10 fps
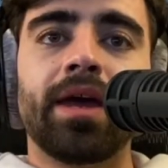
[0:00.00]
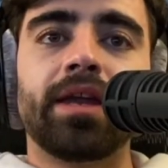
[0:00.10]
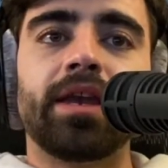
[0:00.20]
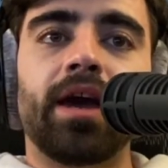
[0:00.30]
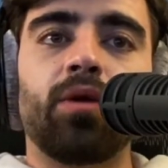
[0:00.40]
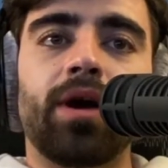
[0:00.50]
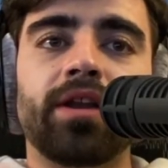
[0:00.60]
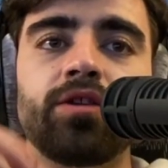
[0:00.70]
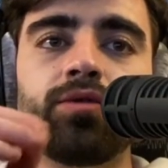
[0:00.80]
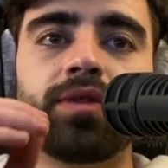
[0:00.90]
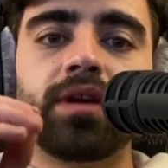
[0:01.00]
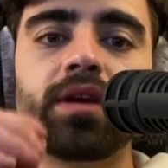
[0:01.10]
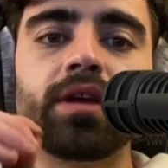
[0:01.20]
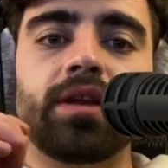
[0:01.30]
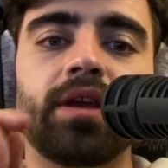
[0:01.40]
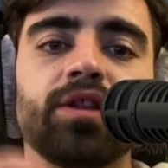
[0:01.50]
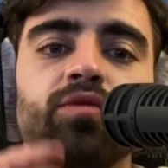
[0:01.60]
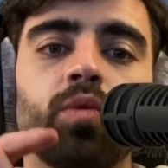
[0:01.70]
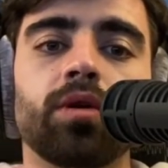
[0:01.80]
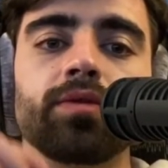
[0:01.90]
Now, I do think it is
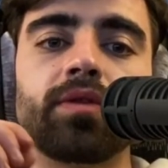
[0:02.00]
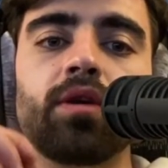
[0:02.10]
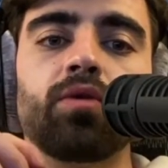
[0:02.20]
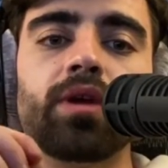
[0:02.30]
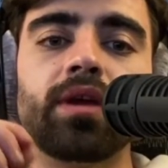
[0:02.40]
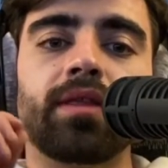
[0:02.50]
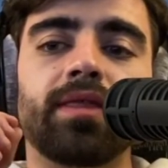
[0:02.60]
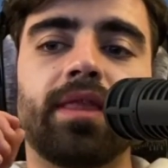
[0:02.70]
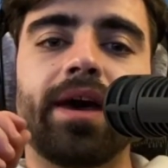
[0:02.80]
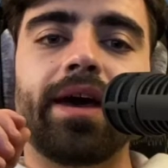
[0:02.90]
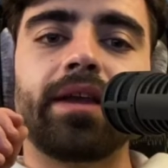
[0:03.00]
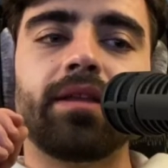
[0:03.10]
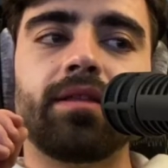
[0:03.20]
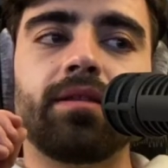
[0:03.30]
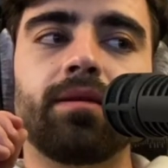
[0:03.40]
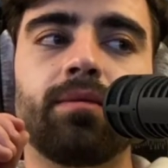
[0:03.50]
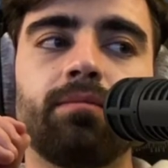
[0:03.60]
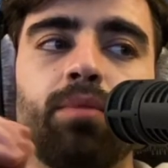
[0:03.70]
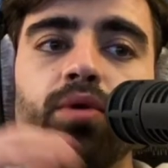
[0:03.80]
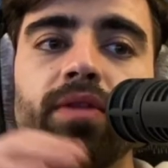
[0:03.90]
worth noting that
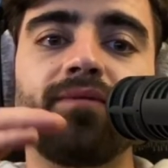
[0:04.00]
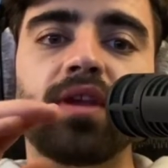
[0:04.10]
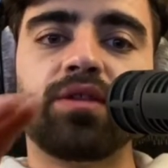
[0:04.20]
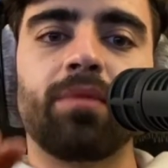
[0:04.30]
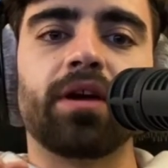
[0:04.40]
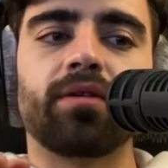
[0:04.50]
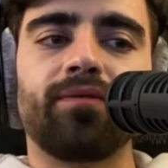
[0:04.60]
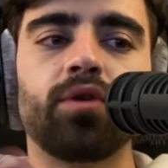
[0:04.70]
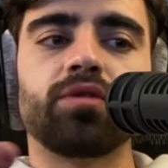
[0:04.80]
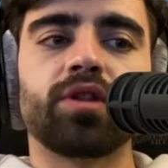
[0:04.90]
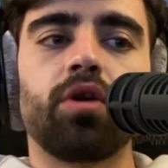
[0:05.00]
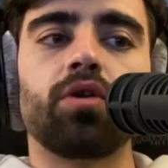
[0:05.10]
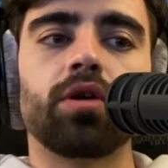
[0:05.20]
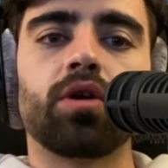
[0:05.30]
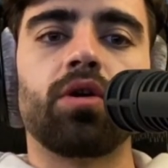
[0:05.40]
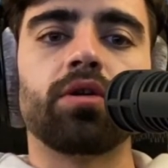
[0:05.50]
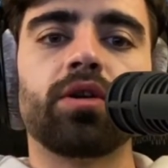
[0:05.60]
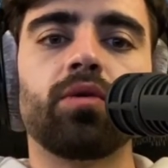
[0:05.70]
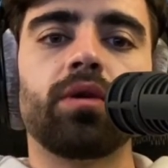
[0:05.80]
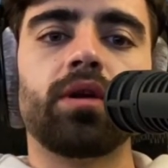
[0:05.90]
both of these microphones are
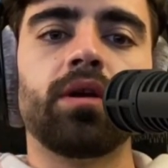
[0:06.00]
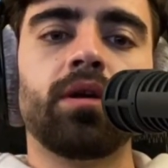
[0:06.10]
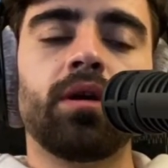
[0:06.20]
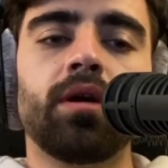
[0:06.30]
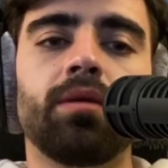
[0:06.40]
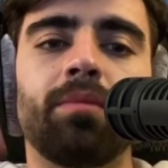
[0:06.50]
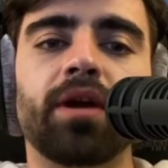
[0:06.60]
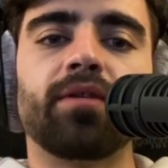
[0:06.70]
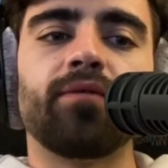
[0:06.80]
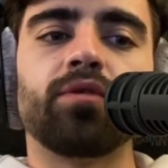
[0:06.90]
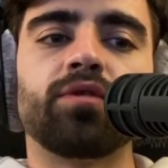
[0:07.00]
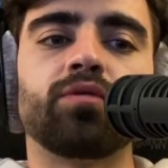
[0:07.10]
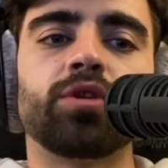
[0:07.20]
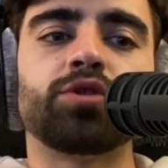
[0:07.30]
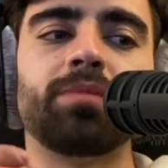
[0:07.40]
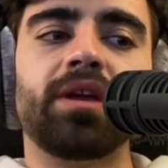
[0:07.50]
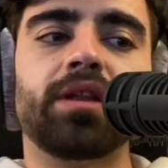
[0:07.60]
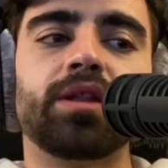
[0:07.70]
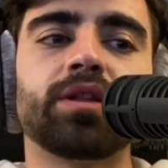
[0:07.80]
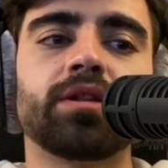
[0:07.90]
cardioid microphones, which
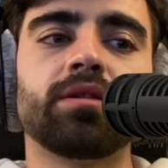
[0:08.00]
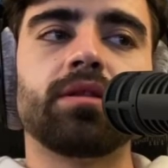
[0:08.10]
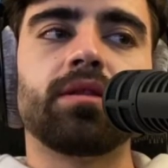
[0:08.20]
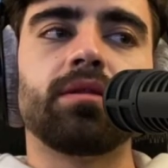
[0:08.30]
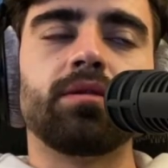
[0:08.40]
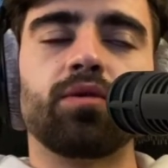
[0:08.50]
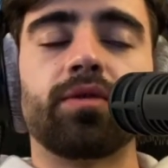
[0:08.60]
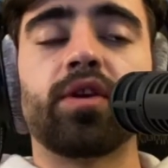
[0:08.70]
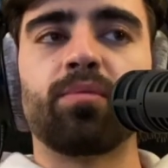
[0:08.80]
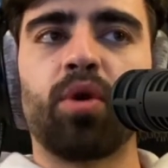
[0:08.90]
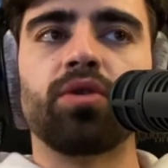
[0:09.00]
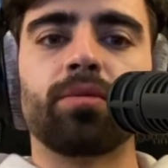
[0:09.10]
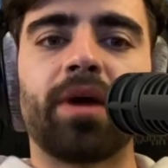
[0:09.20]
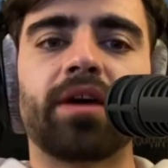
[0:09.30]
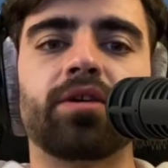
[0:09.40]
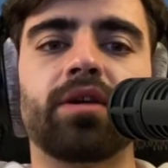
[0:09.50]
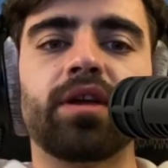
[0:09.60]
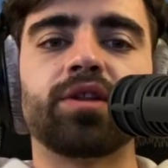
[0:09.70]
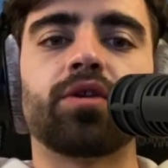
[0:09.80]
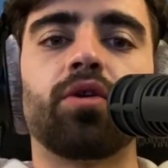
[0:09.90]
means, or their polar pattern is
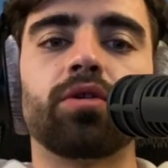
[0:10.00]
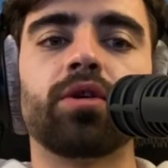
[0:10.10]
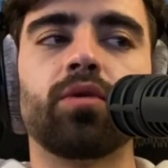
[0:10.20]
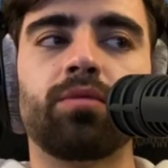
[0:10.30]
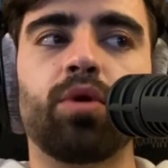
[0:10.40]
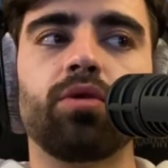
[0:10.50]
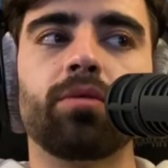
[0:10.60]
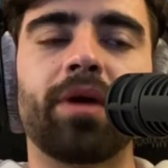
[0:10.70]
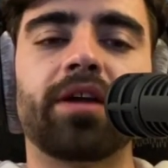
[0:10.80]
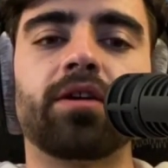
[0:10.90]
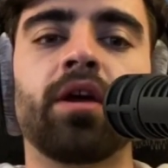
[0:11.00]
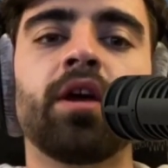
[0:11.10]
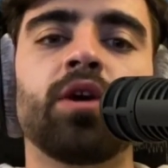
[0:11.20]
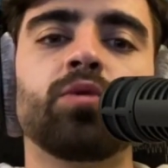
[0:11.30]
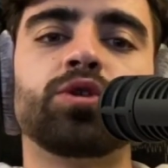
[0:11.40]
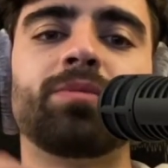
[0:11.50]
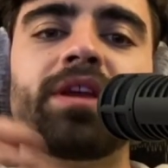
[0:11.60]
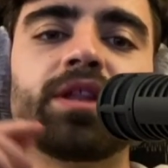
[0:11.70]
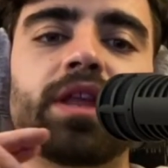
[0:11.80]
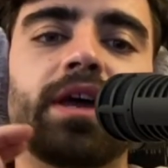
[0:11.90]
a cardioid polar pattern, which
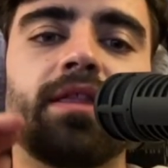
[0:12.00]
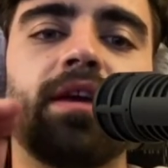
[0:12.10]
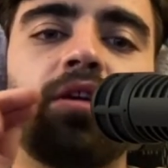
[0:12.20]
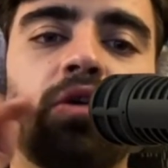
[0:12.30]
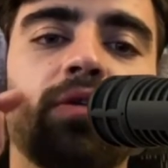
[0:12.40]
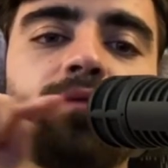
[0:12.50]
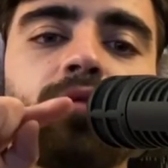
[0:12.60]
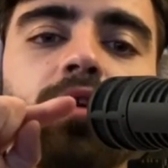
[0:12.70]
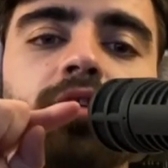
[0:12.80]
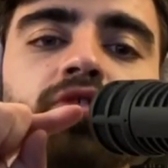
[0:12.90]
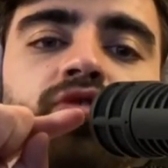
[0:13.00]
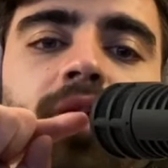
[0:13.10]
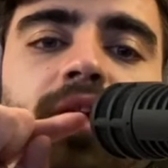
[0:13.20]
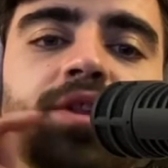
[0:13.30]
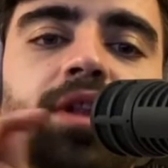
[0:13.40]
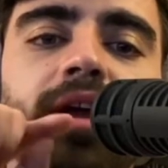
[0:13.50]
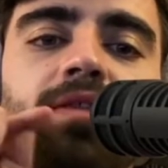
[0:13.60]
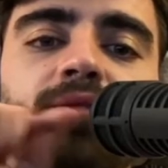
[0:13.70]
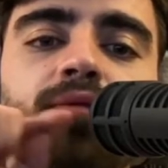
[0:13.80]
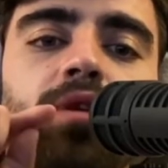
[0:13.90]
means that they are front address at the
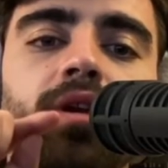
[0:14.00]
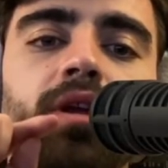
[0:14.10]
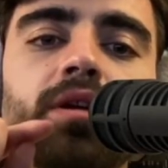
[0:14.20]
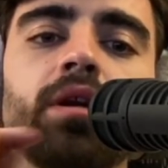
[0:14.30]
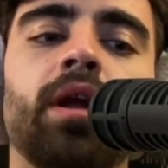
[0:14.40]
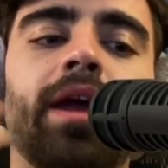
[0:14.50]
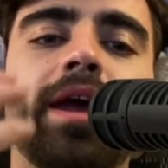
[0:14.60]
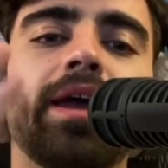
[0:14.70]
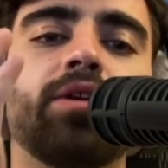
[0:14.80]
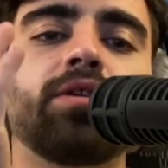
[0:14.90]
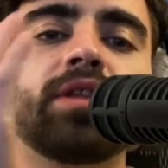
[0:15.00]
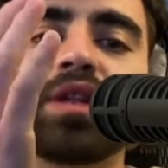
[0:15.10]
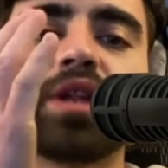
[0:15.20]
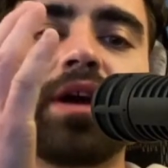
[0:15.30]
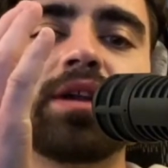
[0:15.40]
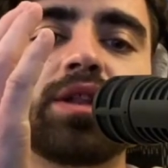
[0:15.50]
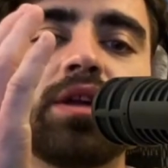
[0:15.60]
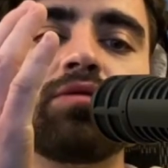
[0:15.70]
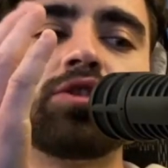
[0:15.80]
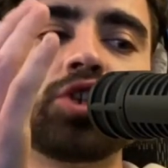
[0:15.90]
front here, and on the sides they
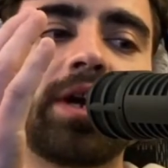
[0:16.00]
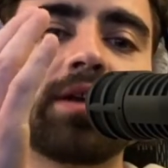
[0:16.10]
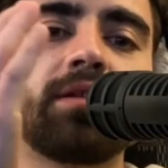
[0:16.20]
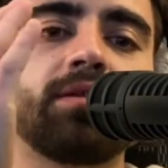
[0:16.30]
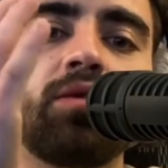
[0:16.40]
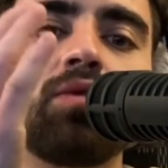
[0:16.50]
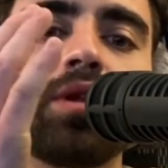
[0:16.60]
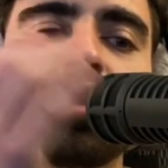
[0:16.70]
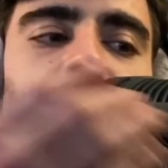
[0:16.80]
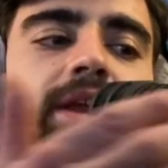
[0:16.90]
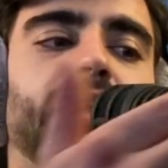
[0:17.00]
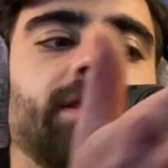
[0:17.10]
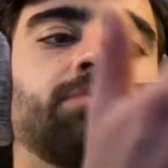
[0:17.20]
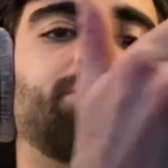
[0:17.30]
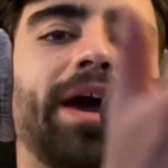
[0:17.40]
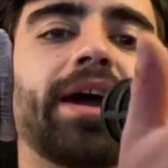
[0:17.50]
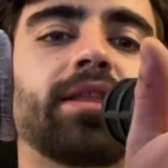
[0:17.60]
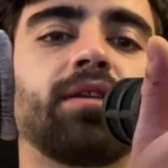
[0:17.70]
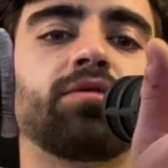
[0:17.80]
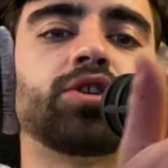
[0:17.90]
reject noise, and in the back
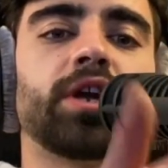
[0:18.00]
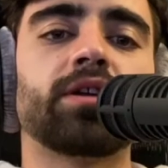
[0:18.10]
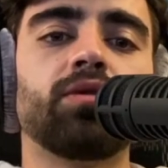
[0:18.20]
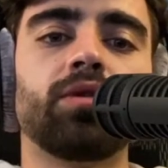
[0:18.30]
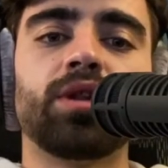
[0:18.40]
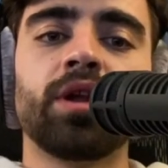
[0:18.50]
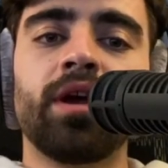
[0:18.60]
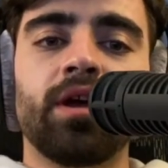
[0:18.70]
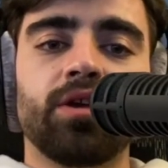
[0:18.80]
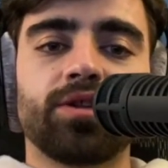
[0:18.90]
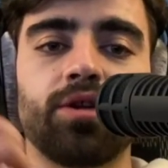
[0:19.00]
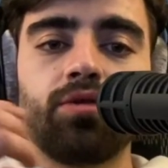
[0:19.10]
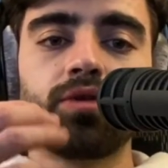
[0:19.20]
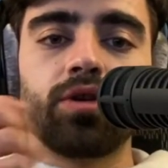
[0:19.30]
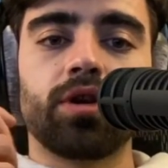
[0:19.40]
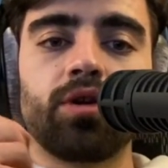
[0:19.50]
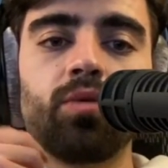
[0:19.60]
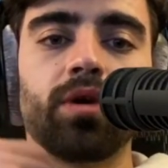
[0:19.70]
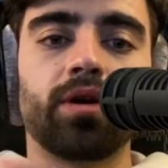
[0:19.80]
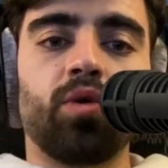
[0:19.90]
they reject noise. So you're going to
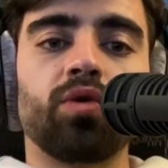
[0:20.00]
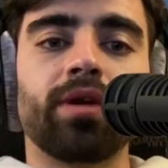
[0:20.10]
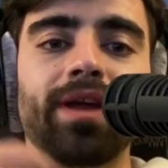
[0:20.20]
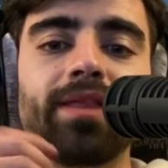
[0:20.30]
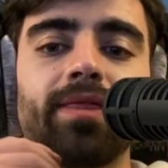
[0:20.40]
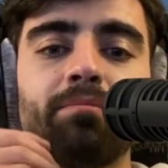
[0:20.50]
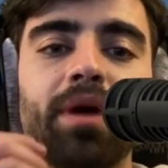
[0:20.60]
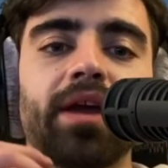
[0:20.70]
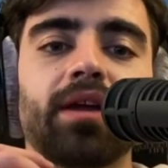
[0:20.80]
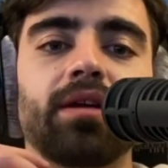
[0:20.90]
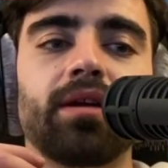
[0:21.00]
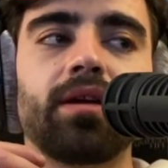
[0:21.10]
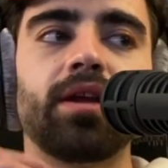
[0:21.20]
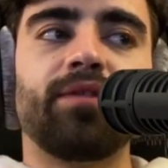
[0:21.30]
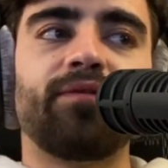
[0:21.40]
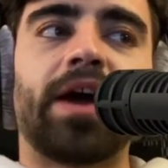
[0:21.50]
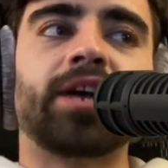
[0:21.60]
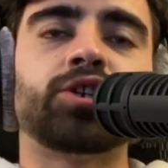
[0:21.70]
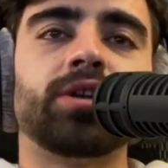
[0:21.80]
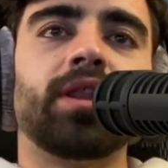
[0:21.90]
want to orient the mic in a
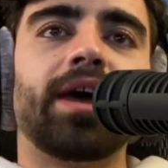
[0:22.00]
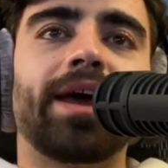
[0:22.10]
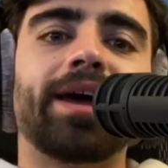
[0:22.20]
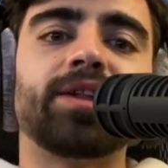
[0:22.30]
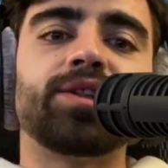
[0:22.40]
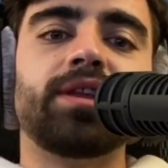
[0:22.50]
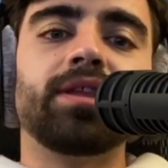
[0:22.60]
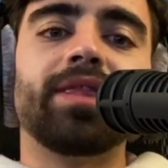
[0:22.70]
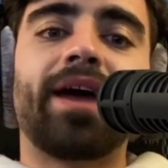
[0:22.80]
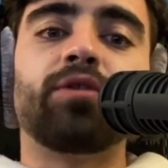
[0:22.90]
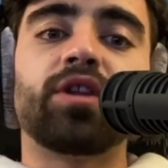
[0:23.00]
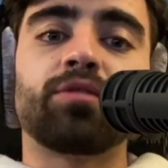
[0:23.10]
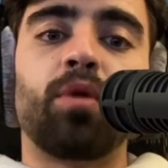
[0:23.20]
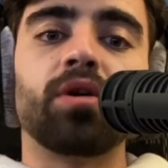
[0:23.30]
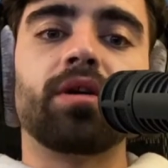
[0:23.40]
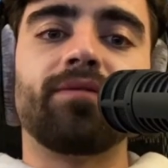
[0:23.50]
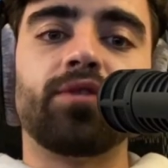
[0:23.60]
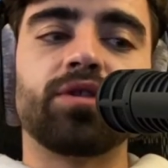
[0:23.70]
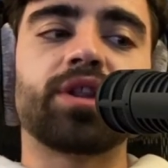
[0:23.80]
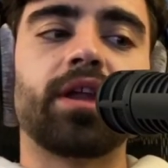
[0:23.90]
fashion that has the loudest part of your
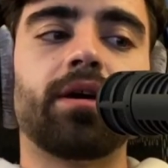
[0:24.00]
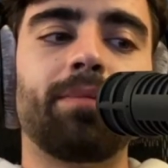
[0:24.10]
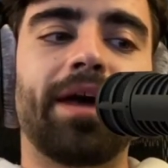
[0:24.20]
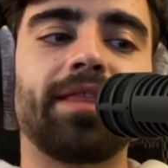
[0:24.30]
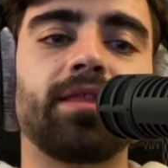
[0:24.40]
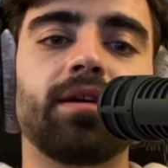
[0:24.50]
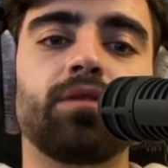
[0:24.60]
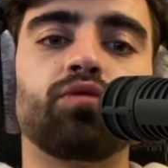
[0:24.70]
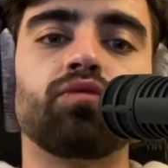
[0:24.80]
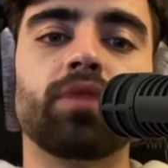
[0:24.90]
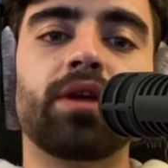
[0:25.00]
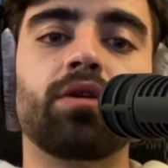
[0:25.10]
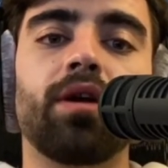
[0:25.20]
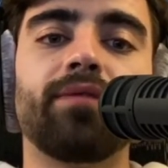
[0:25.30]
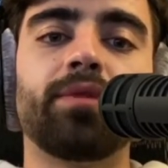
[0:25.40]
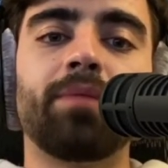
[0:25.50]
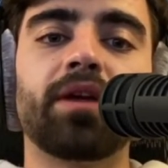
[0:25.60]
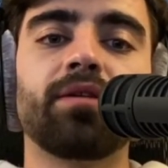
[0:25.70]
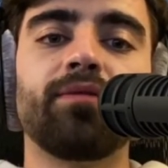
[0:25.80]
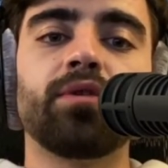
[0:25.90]
setup at the rear of the
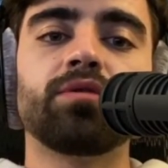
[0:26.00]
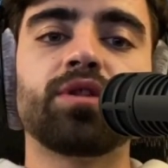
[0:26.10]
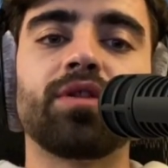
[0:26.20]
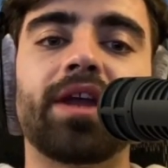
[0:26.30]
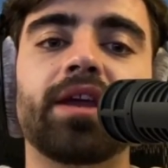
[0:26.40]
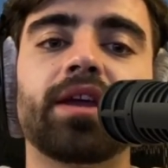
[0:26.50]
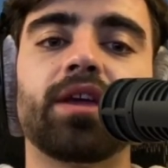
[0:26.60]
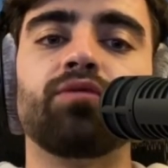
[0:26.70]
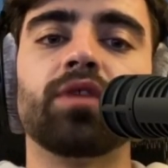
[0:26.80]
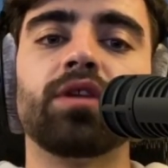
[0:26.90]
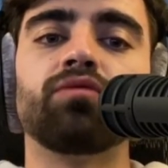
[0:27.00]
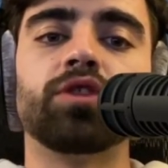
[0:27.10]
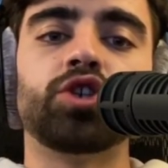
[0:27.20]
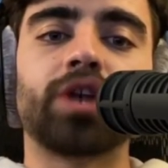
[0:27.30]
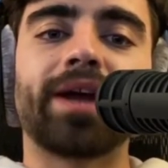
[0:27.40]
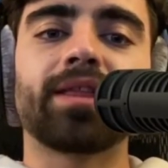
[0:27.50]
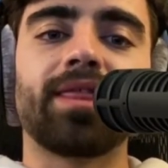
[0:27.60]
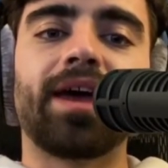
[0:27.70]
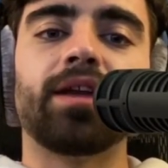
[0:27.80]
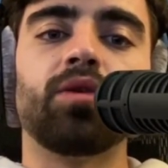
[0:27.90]
microphone so that it can really reject
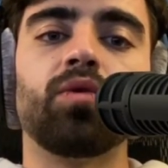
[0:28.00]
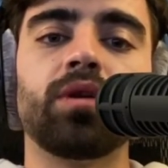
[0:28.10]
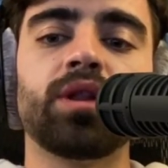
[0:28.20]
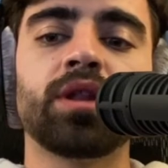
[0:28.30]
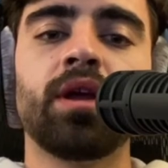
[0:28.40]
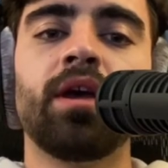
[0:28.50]
that noise.